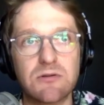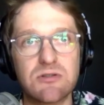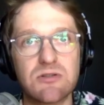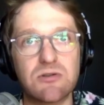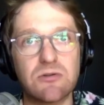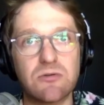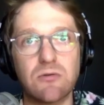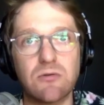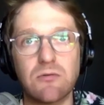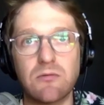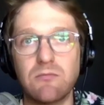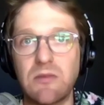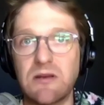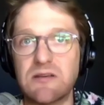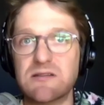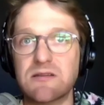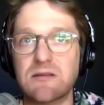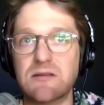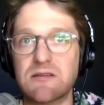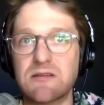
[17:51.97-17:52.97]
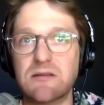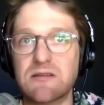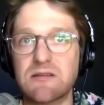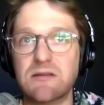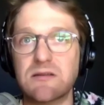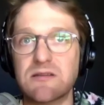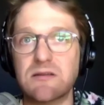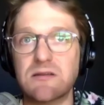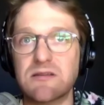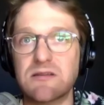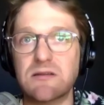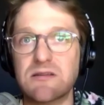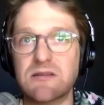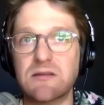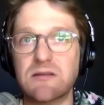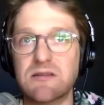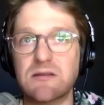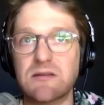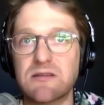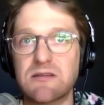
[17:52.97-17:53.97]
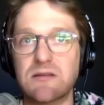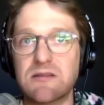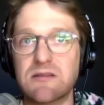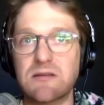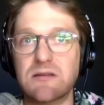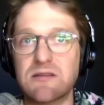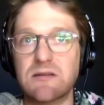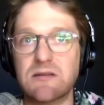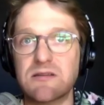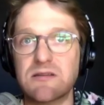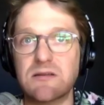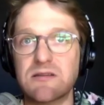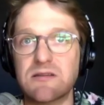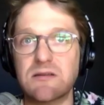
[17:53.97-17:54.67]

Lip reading: to basically install beds and treat people.